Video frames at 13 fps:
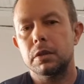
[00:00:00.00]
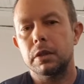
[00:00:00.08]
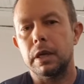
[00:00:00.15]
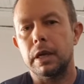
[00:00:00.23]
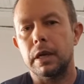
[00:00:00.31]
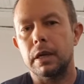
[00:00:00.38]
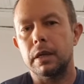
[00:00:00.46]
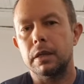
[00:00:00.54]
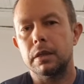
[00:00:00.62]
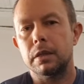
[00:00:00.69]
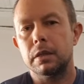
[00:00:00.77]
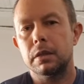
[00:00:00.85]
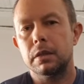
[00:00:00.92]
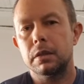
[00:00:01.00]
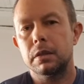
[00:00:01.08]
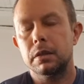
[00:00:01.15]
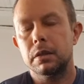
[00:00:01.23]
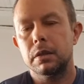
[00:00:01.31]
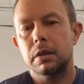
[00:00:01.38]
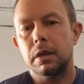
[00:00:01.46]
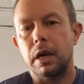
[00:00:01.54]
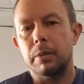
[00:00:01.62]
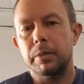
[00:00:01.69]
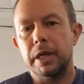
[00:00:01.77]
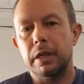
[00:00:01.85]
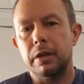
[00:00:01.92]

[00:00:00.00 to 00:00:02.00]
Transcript: And I mean,